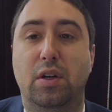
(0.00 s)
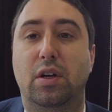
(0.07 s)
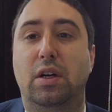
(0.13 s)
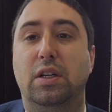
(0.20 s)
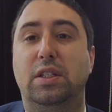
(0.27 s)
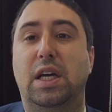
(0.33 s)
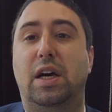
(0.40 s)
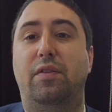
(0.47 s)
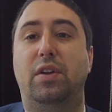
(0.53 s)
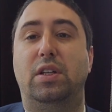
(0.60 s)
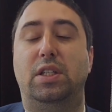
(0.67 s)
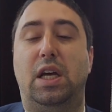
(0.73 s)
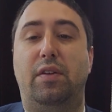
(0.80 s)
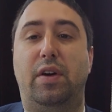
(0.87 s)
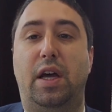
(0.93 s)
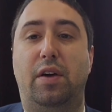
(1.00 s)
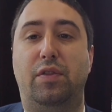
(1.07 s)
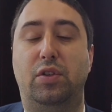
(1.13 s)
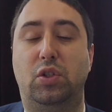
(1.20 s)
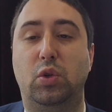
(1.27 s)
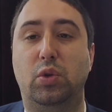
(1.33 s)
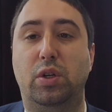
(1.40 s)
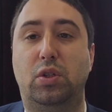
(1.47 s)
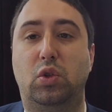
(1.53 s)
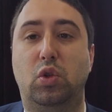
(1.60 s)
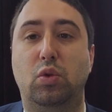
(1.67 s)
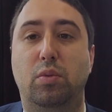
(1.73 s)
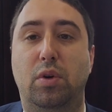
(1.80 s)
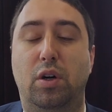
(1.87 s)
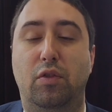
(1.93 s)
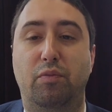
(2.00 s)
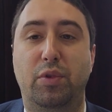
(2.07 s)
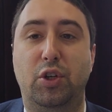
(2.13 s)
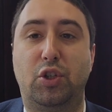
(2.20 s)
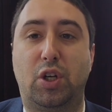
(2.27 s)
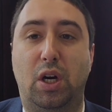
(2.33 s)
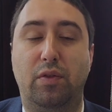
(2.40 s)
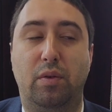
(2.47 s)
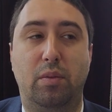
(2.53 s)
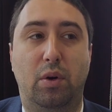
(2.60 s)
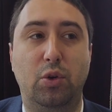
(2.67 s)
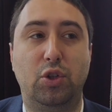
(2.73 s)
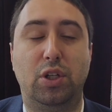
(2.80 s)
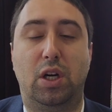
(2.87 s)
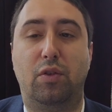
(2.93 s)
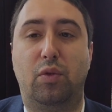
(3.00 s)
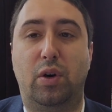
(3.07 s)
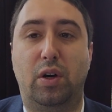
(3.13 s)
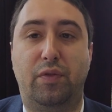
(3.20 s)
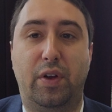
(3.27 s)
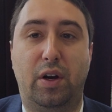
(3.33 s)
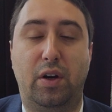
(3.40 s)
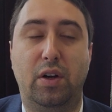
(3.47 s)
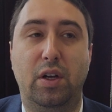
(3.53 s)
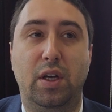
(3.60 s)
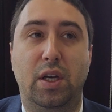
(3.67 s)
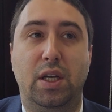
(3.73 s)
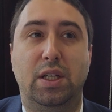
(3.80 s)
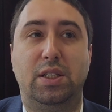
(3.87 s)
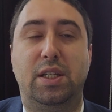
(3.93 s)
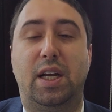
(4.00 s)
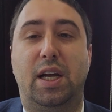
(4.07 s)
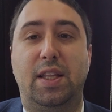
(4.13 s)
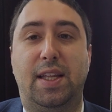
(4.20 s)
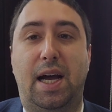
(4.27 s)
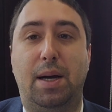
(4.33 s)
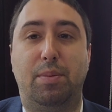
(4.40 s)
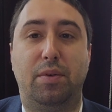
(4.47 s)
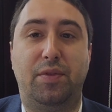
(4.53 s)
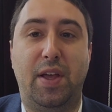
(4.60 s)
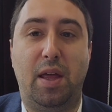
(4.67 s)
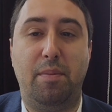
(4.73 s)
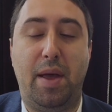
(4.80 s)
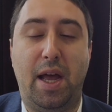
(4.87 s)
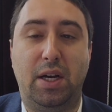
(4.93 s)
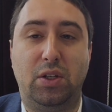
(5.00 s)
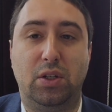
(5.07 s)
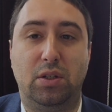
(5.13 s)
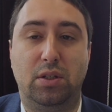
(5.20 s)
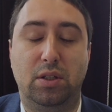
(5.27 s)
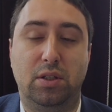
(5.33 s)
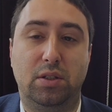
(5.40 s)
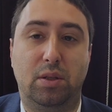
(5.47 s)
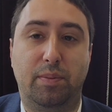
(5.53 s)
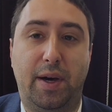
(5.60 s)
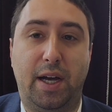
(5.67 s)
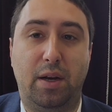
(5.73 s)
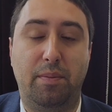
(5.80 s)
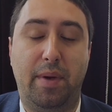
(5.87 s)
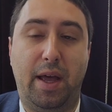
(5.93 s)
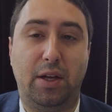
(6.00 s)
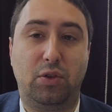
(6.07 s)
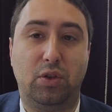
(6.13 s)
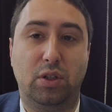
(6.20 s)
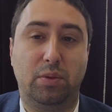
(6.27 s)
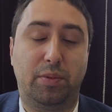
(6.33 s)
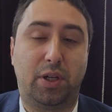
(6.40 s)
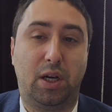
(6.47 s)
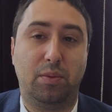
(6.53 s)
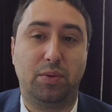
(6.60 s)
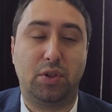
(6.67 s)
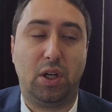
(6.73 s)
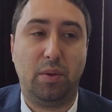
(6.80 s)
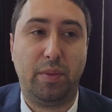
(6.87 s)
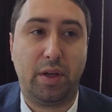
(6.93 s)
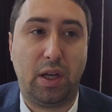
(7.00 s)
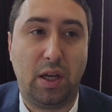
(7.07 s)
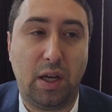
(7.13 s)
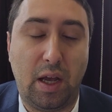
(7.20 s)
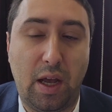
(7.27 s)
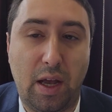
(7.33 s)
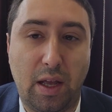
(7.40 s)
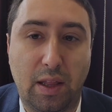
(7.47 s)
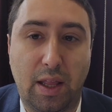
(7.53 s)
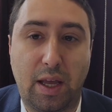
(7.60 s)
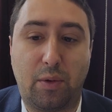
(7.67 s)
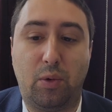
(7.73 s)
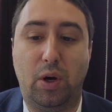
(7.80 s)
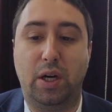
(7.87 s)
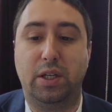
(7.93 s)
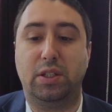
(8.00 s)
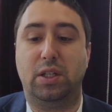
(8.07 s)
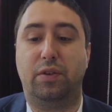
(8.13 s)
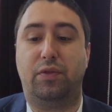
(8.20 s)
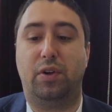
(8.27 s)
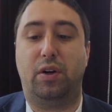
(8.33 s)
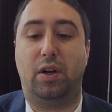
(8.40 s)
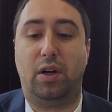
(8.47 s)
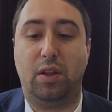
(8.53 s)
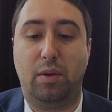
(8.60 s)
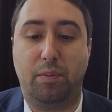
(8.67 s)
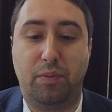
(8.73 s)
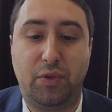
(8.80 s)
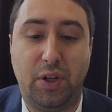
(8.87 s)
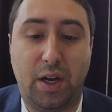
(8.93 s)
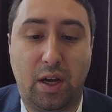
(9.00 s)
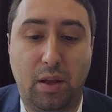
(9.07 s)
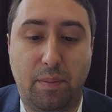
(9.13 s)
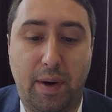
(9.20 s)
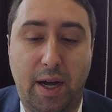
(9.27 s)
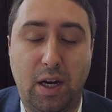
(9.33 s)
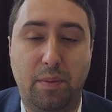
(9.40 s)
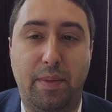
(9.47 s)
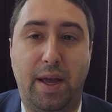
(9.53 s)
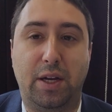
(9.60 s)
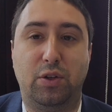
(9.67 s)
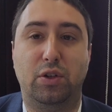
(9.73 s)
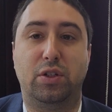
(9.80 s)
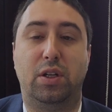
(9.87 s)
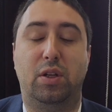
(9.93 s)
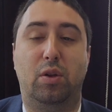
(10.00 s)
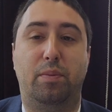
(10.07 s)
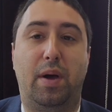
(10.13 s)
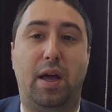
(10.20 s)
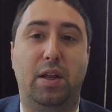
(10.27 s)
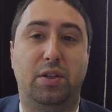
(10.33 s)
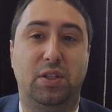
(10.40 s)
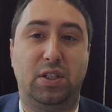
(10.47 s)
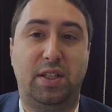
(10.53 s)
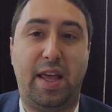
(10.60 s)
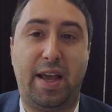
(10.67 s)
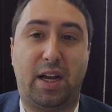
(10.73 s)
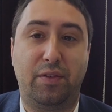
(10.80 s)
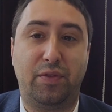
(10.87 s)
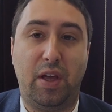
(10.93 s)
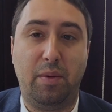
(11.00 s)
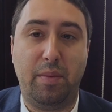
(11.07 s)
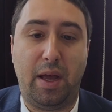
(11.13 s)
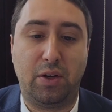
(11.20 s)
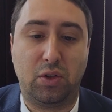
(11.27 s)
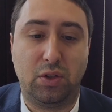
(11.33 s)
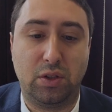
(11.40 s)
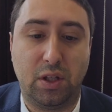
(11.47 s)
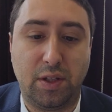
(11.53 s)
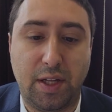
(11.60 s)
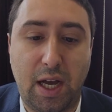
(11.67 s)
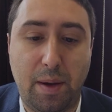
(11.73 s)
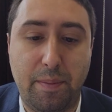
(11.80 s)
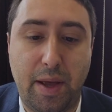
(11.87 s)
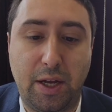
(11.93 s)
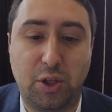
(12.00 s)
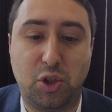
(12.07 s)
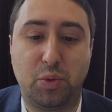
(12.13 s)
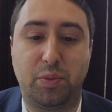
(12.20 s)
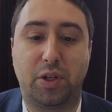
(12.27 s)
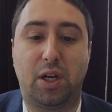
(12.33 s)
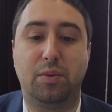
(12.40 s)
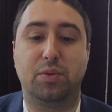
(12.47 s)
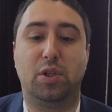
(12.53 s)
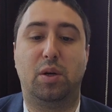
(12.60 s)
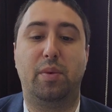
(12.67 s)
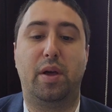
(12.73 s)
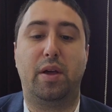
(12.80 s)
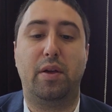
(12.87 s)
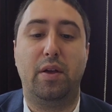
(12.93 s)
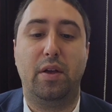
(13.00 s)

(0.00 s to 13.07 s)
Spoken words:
A zav and a zava have this unique tuma of mishkav and moshav, where if they're sitting on top of 10 mattresses, the bottom mattress becomes tamei. And likewise, if they're sitting on the bottom mattress and it's a stack of 10 mattresses, the top mattress becomes tamei.